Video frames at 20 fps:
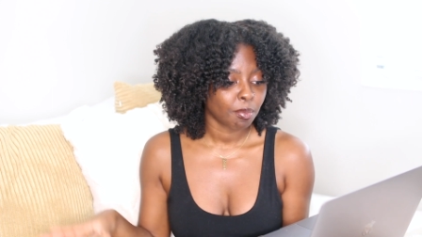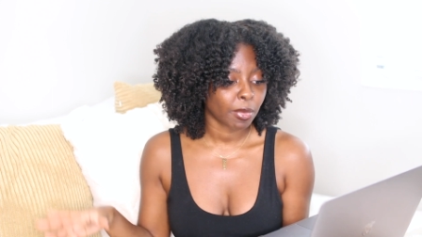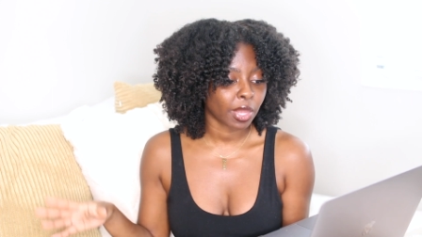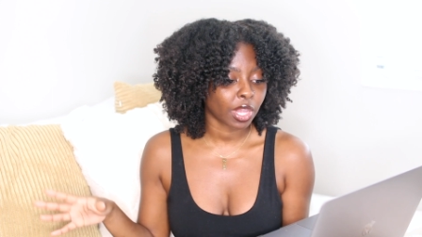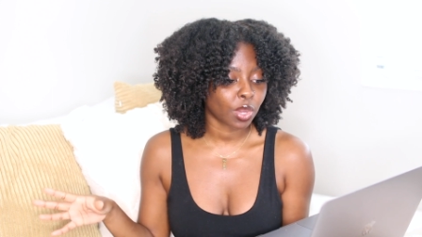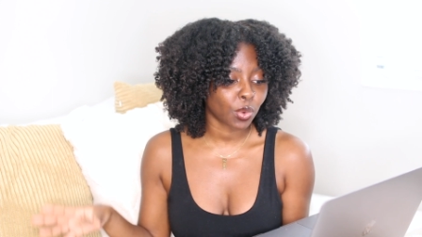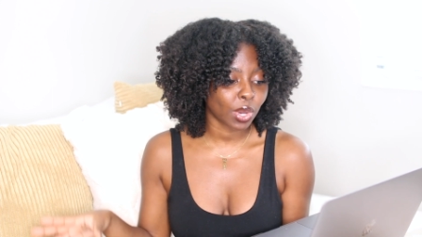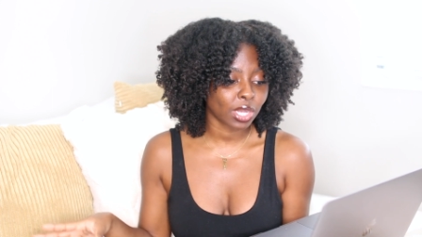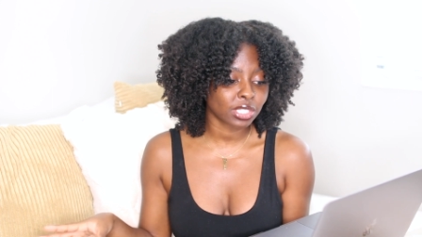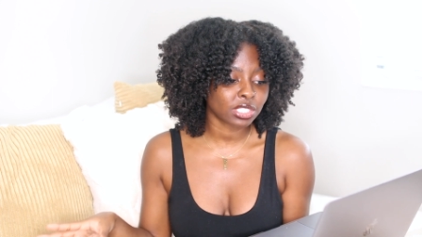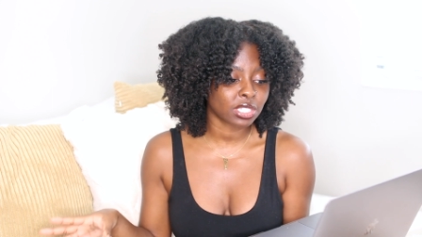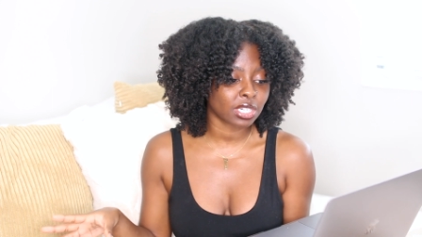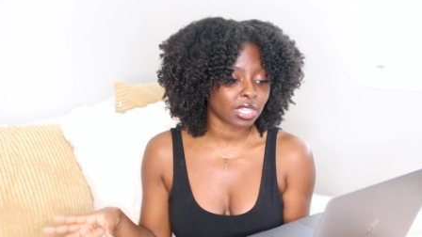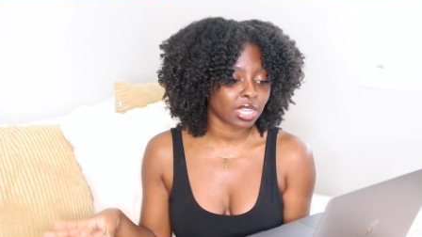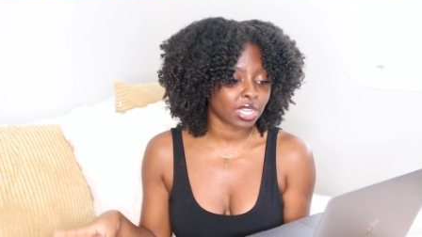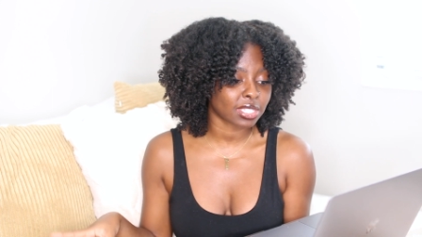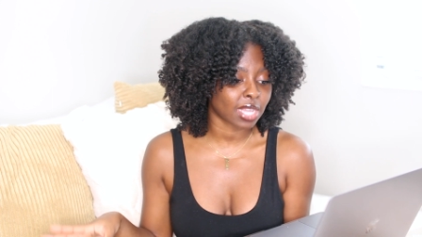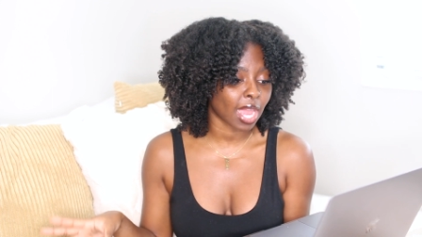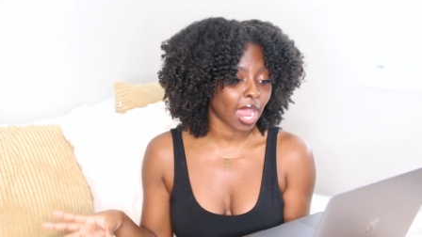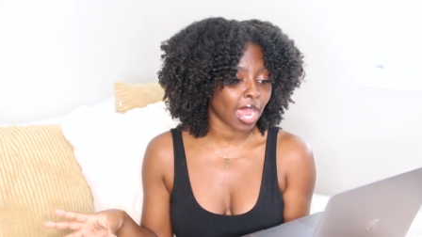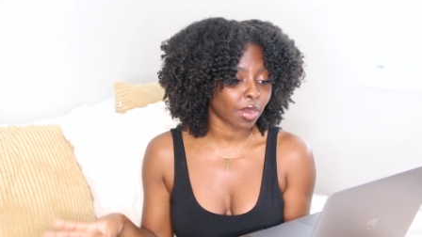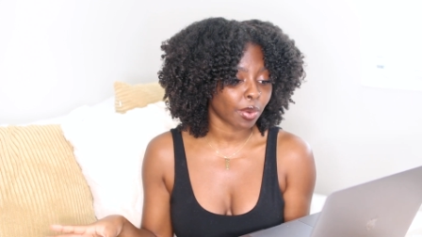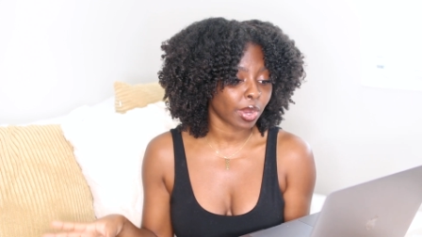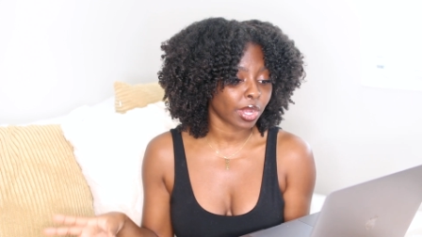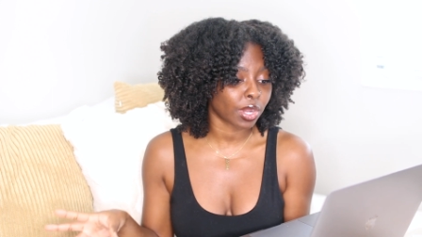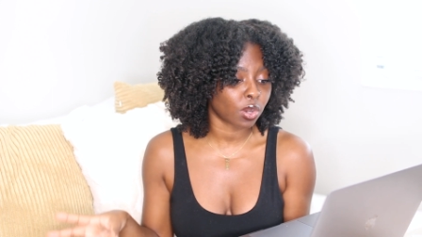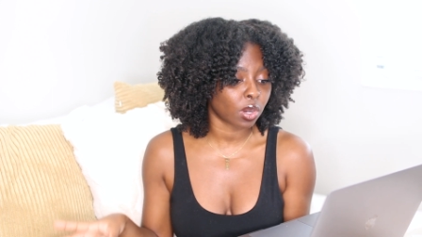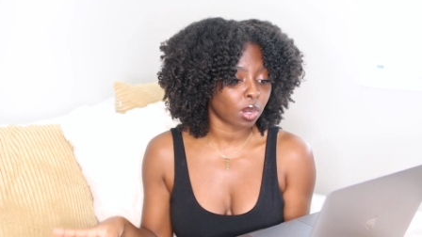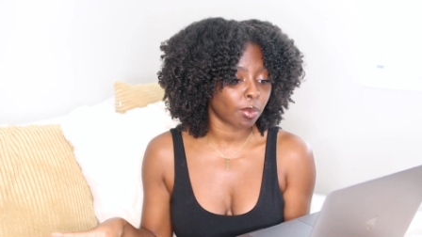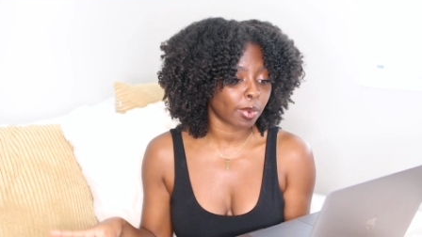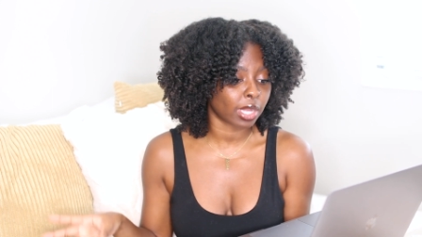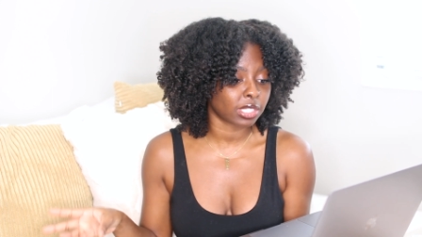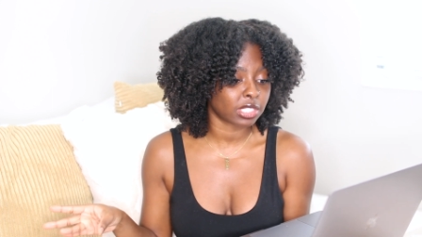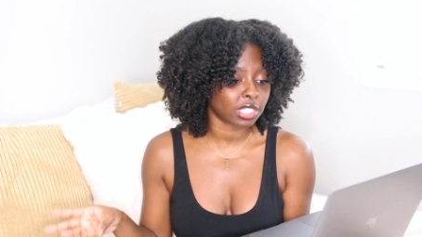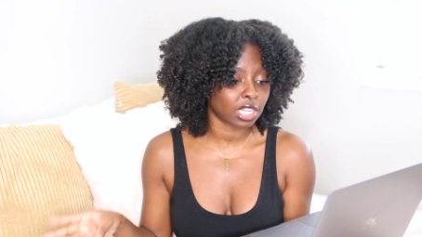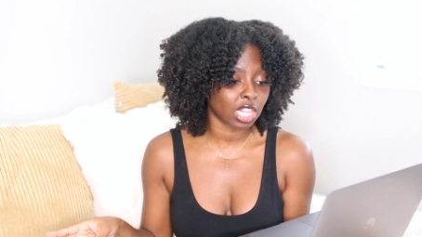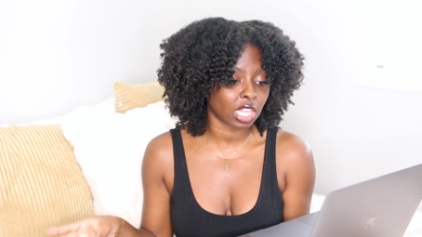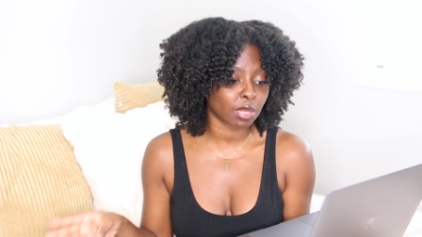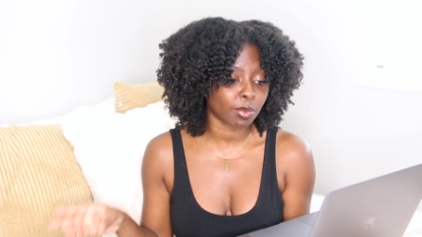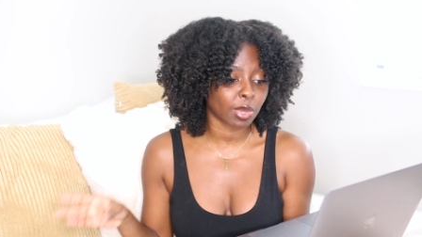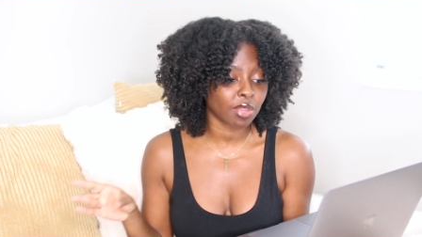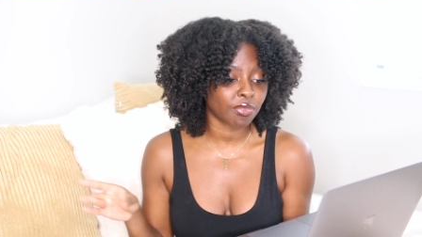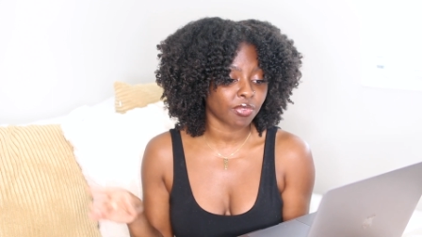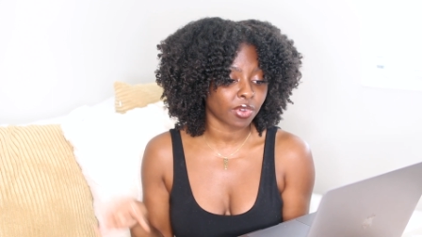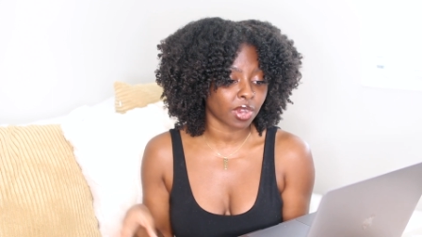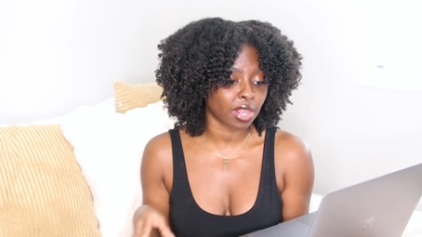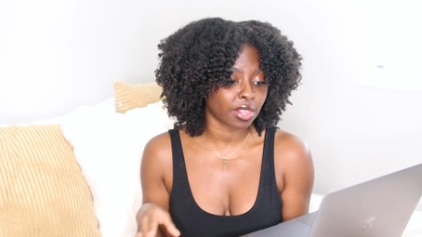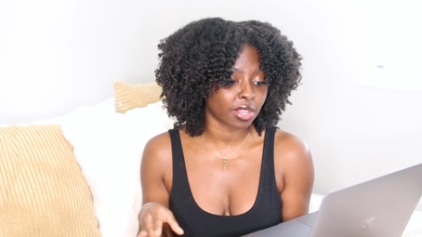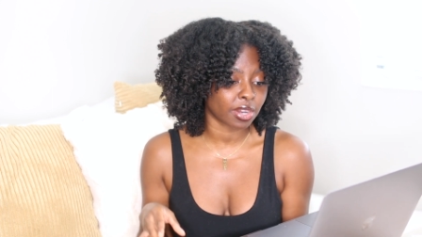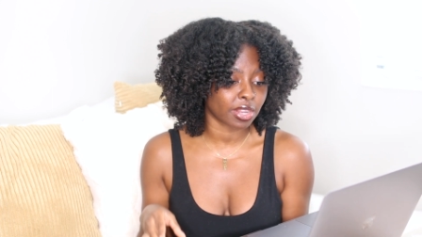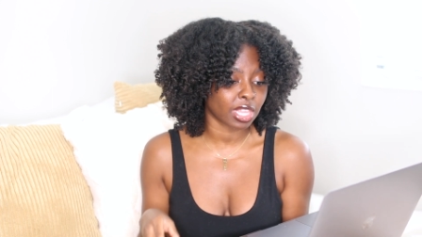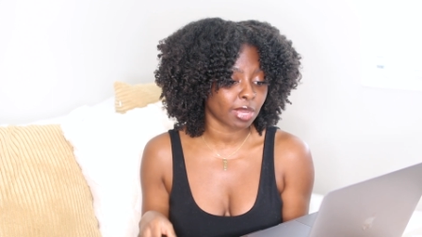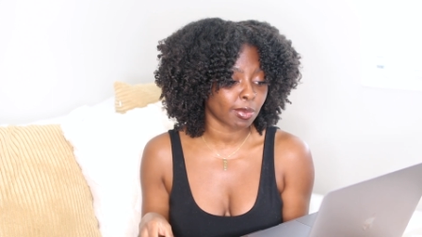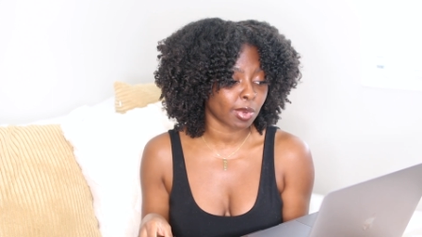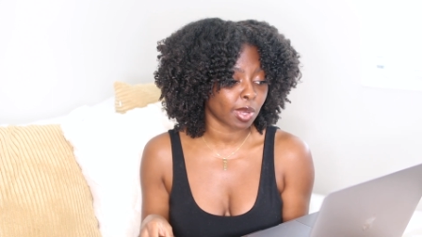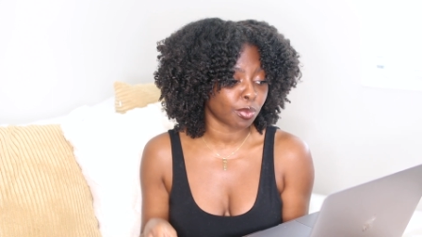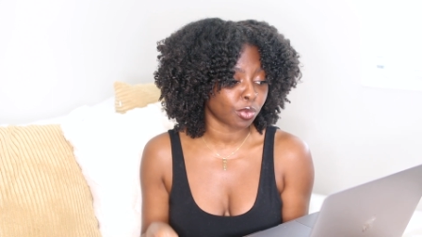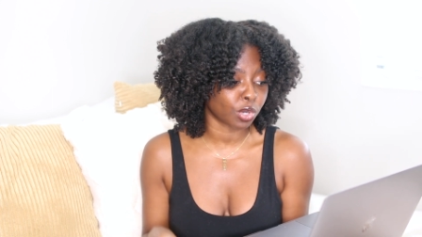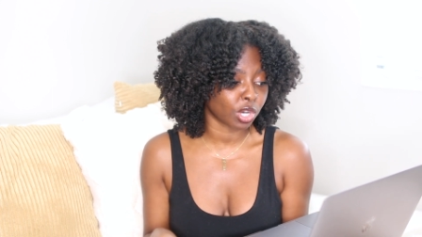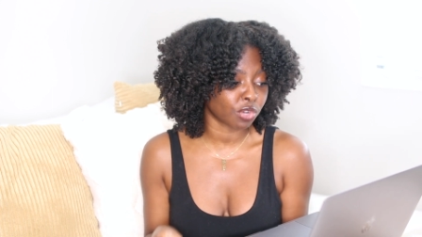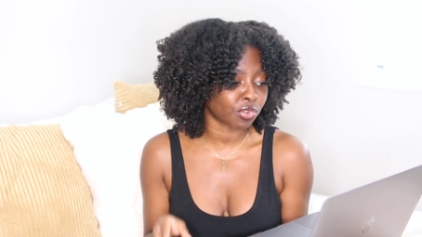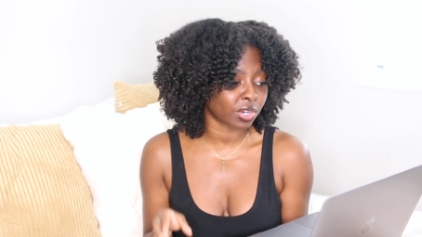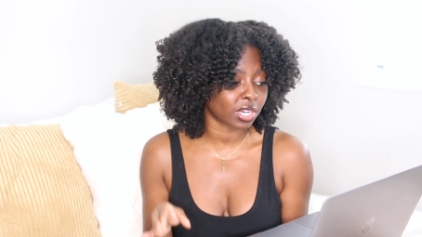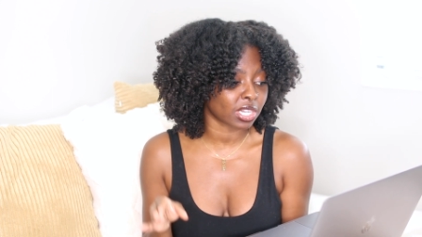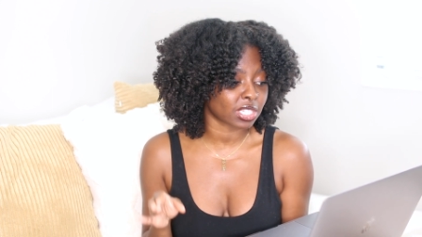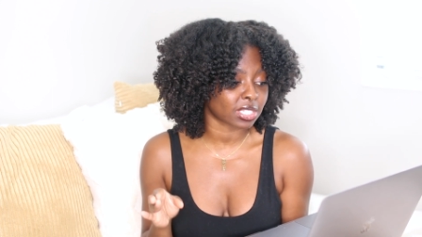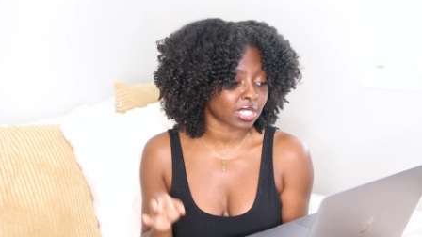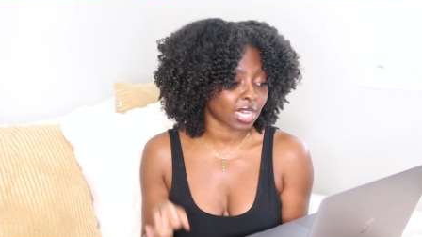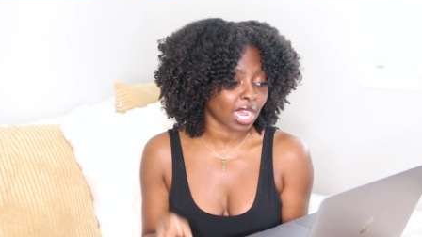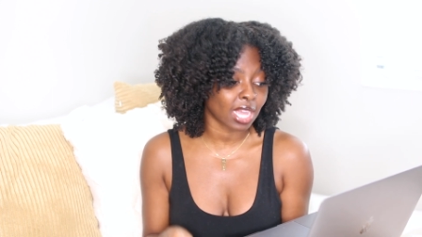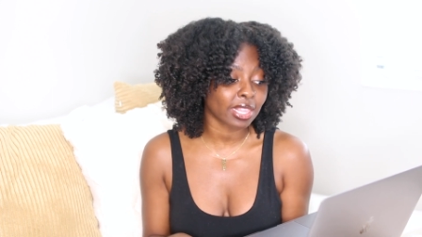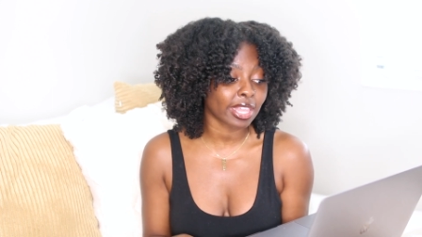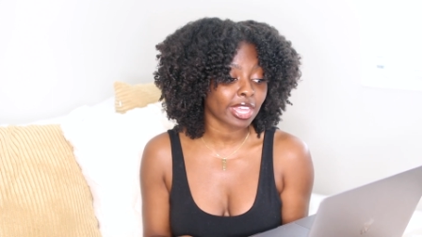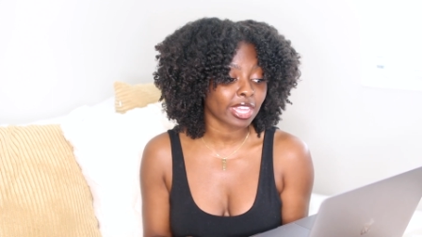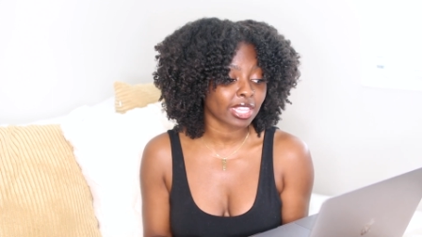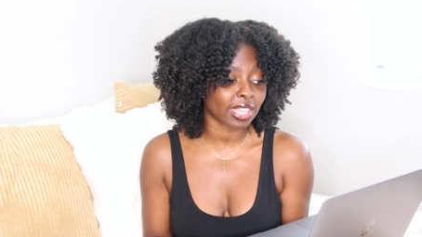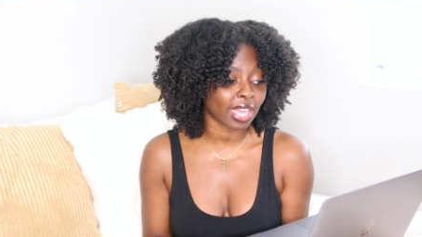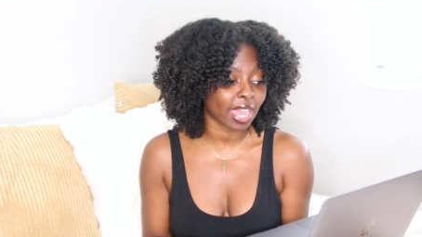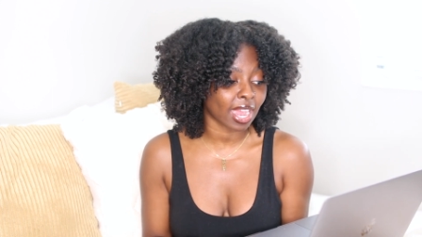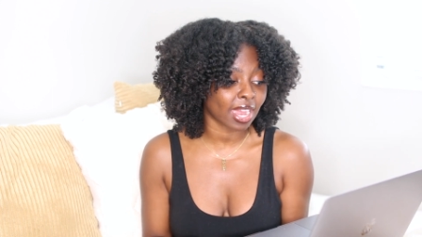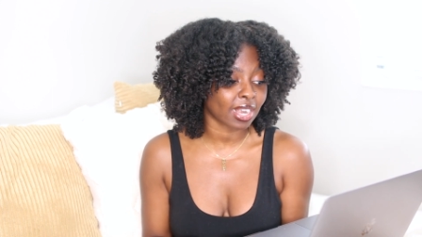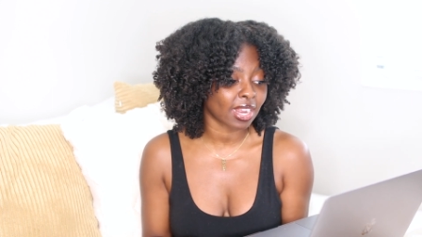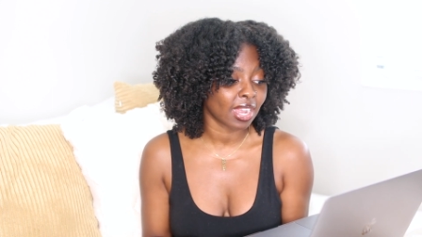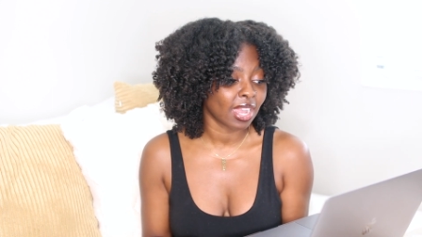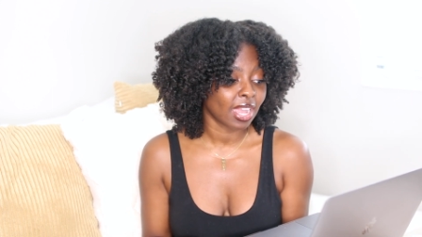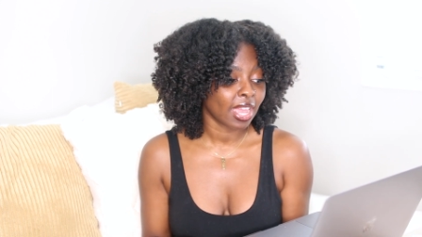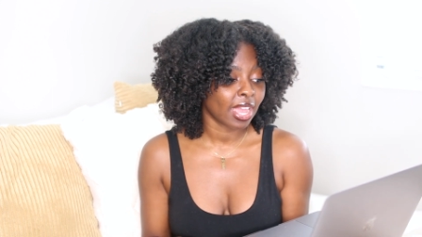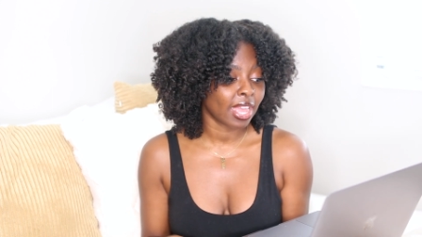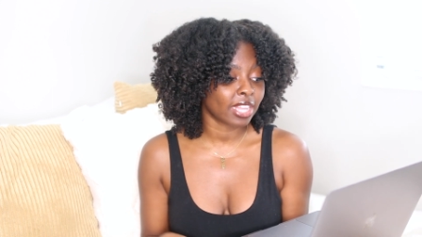My question is, how do I go about telling my father that my boyfriend is not like that